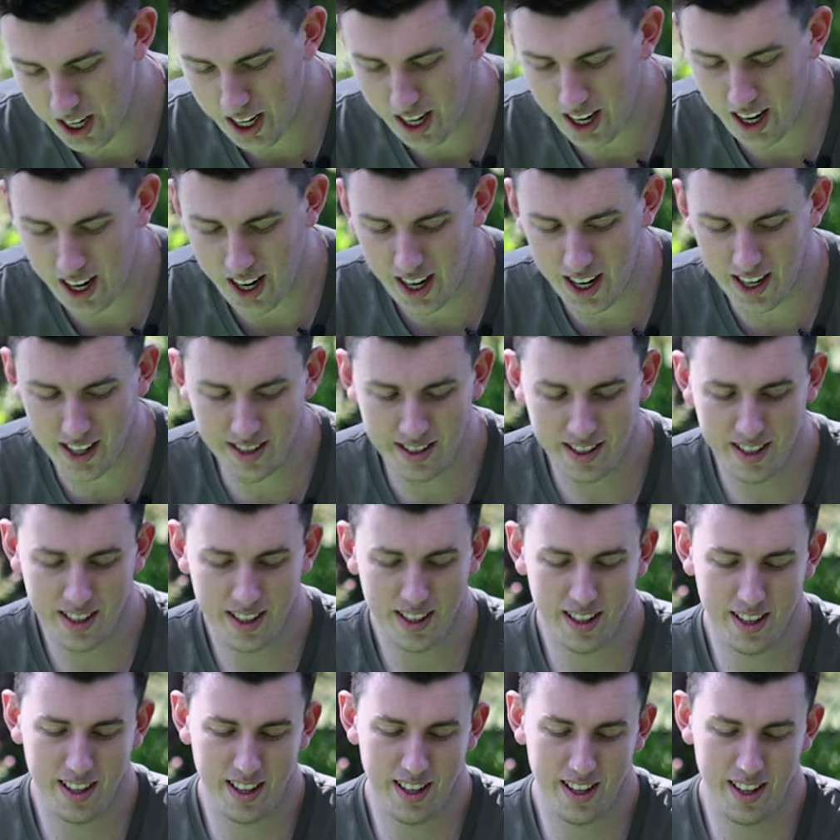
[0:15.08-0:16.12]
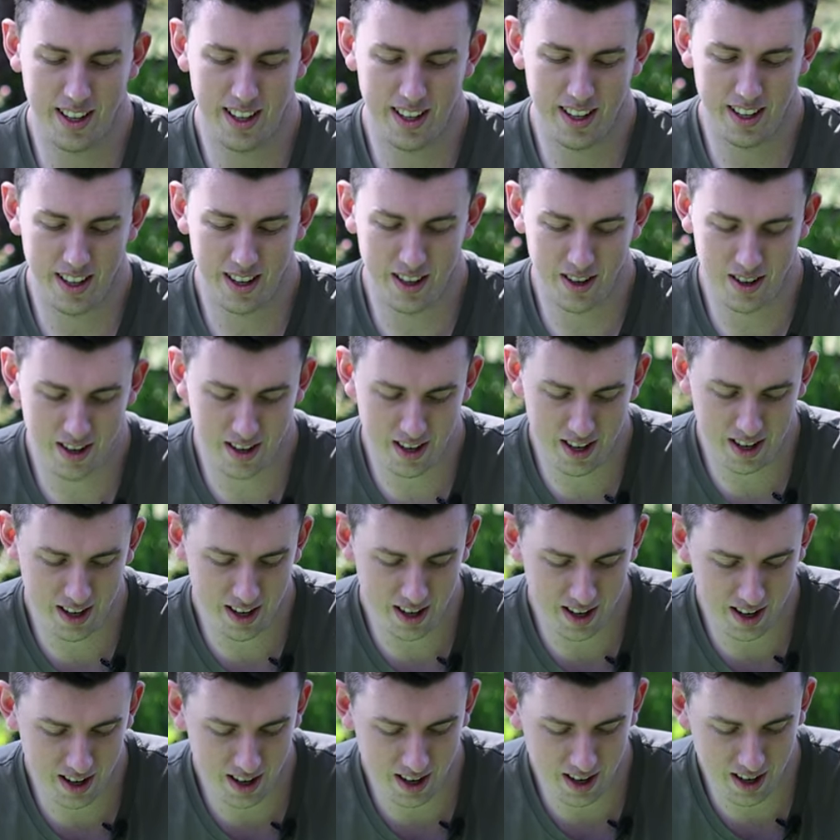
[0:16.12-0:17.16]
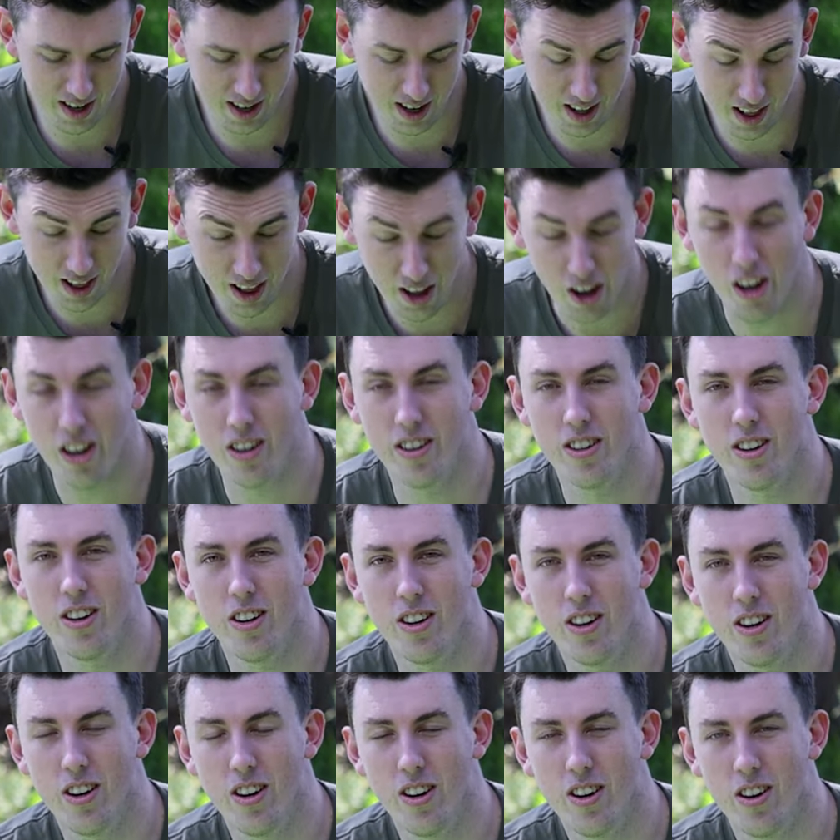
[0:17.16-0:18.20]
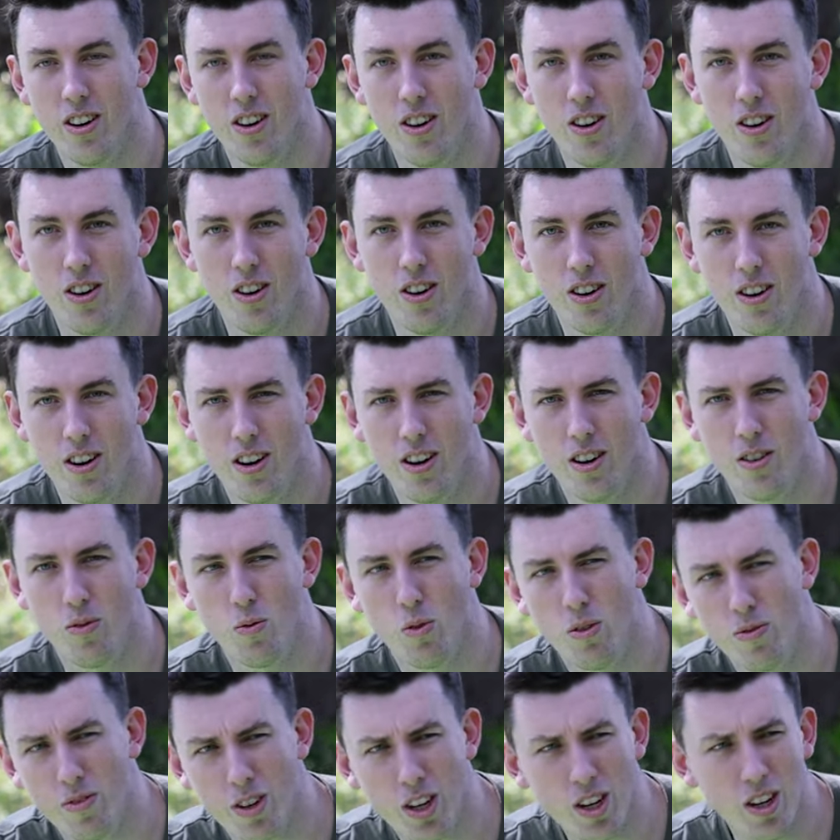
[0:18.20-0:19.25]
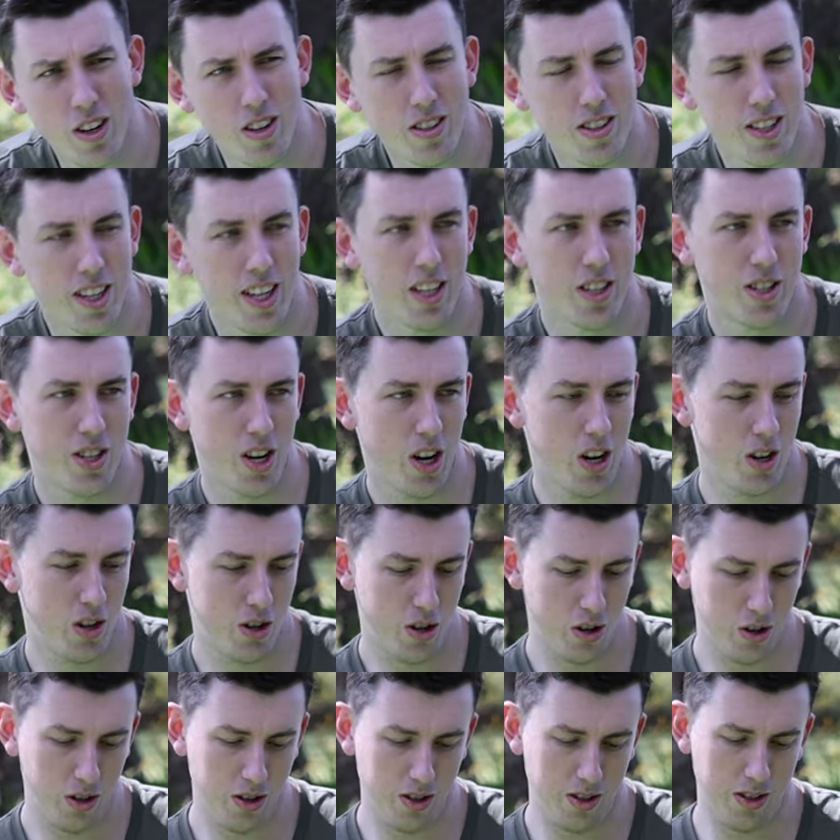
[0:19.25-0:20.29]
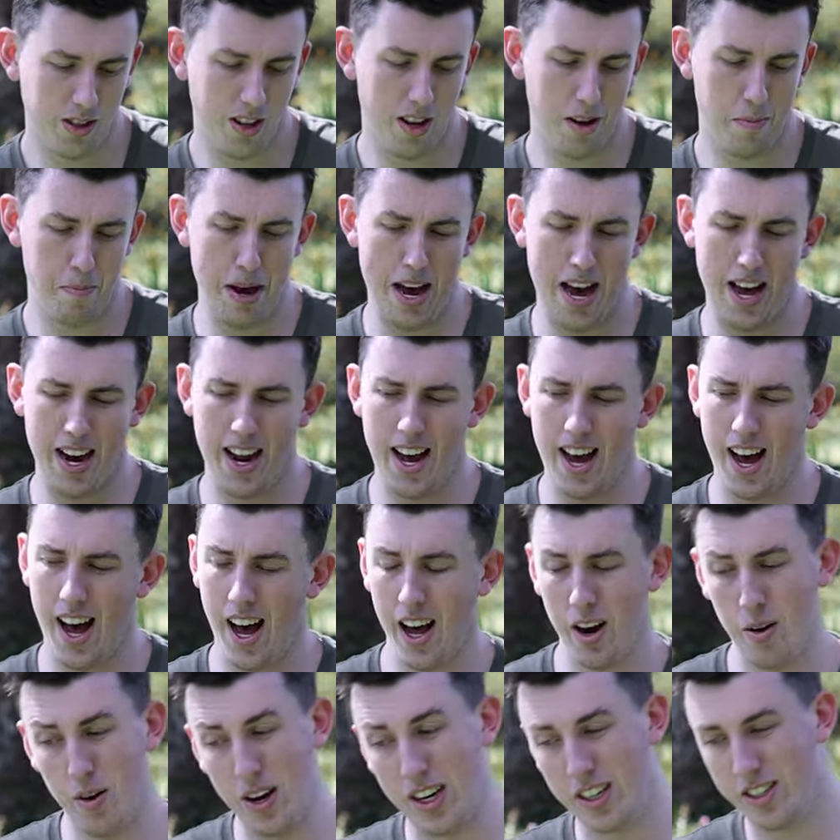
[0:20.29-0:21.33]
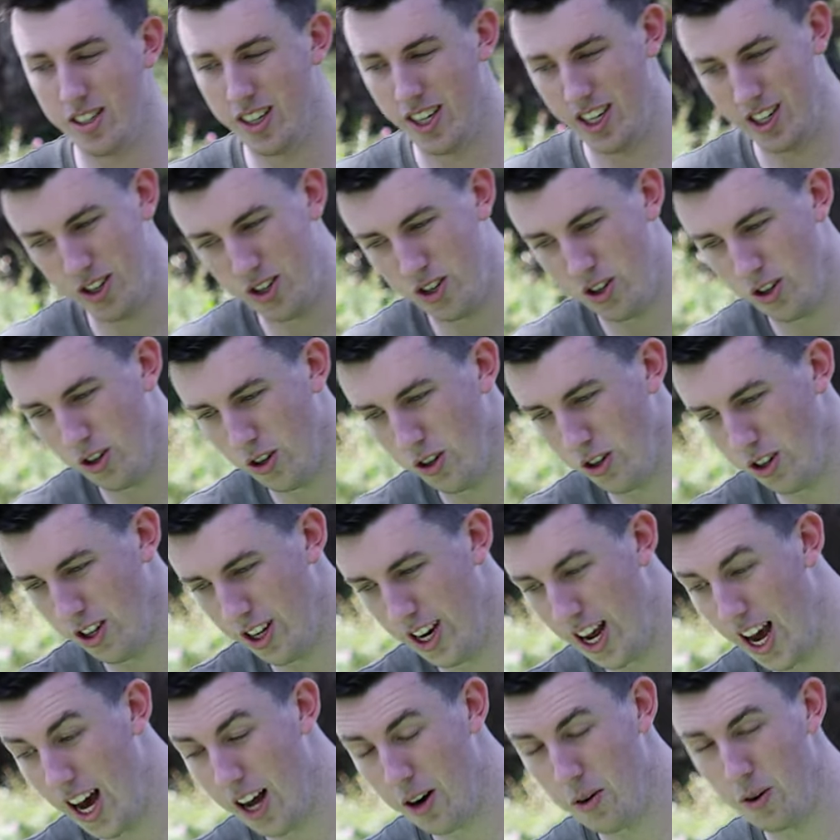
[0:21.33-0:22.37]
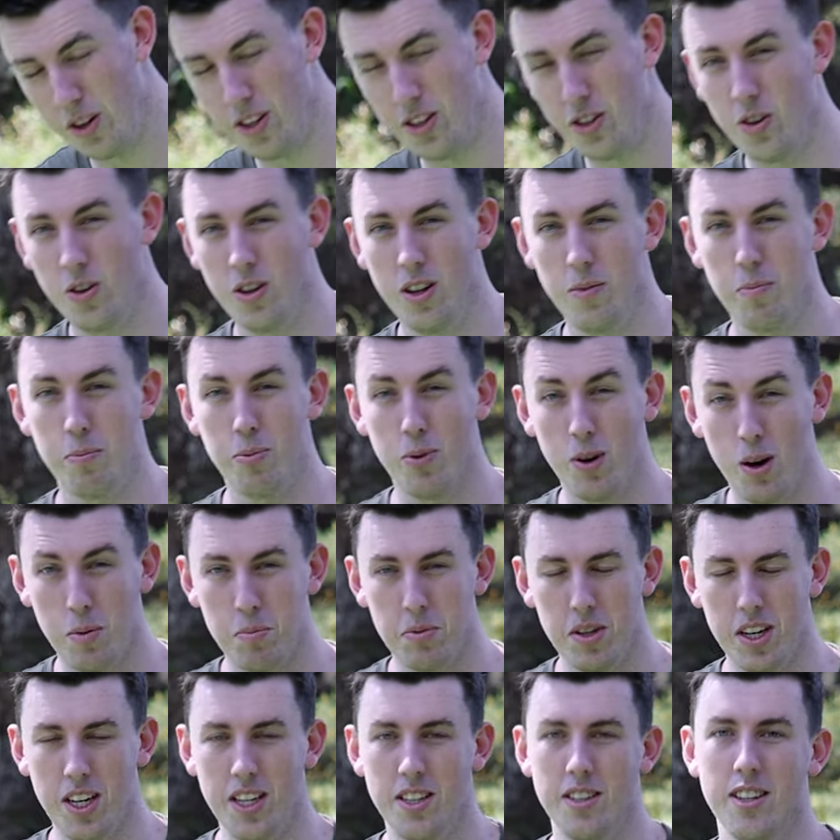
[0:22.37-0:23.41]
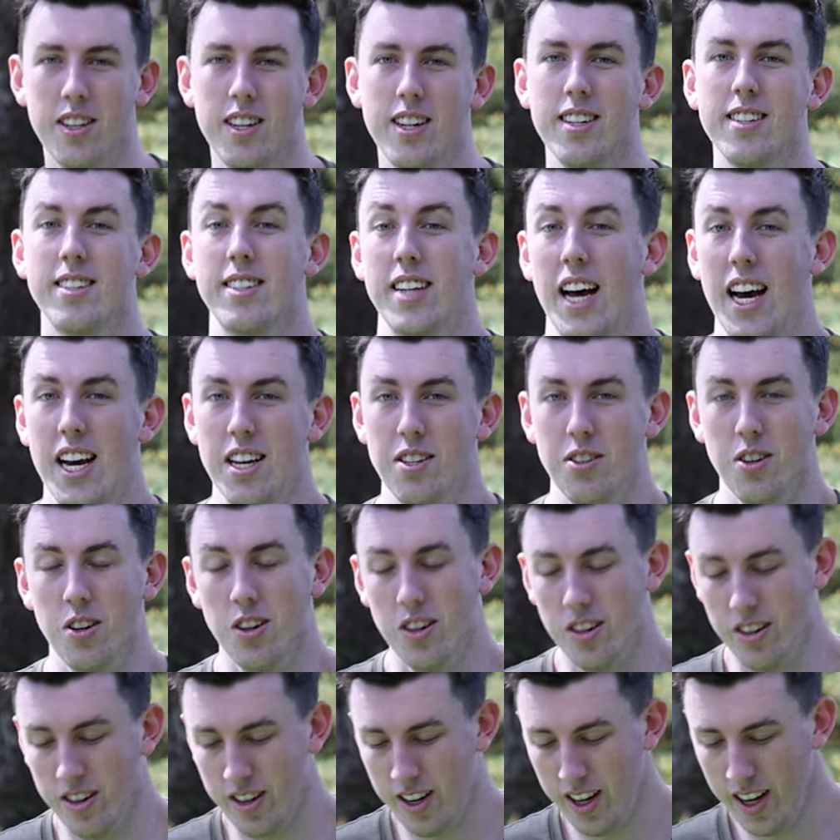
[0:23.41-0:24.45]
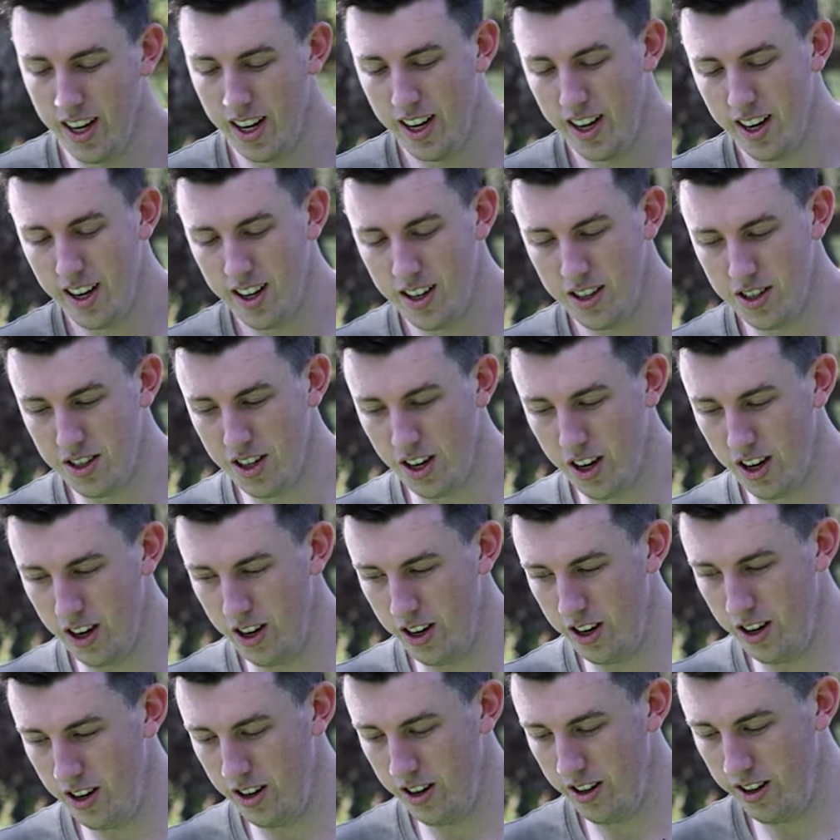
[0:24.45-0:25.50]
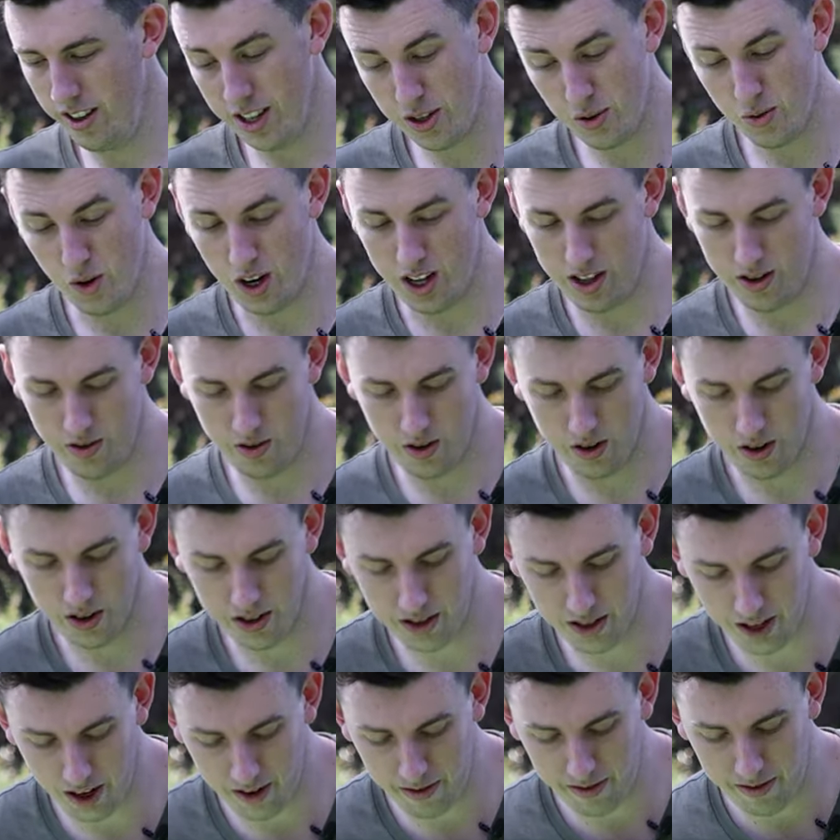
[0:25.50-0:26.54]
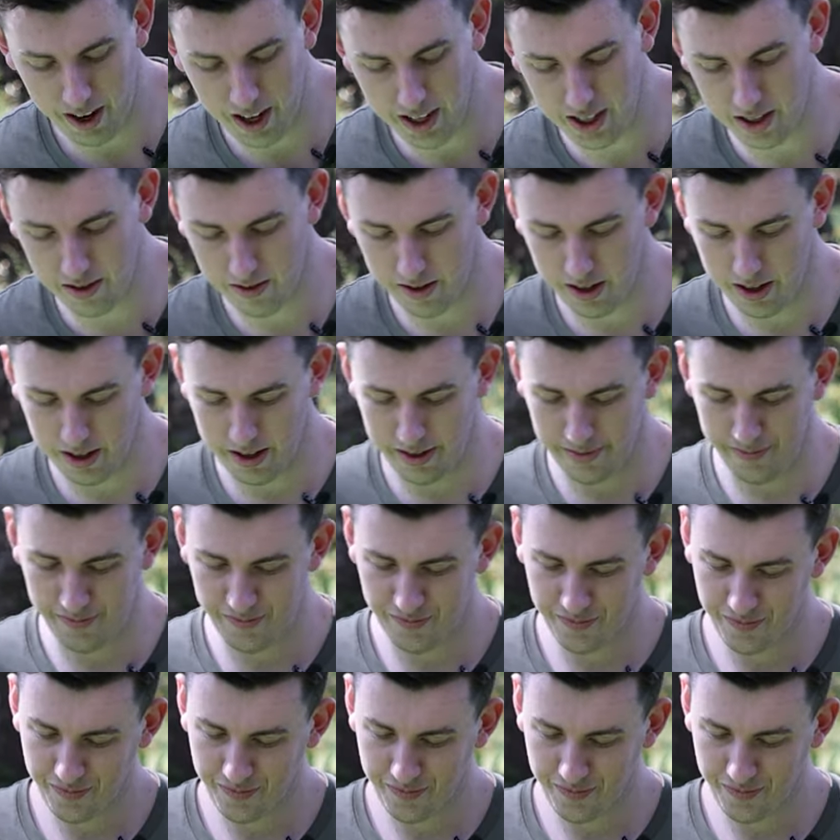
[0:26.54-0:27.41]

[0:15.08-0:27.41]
get asked a lot on reviews and in socials about how to actually install and how to install it properly so that it stays on. So let's run through it. So first of all,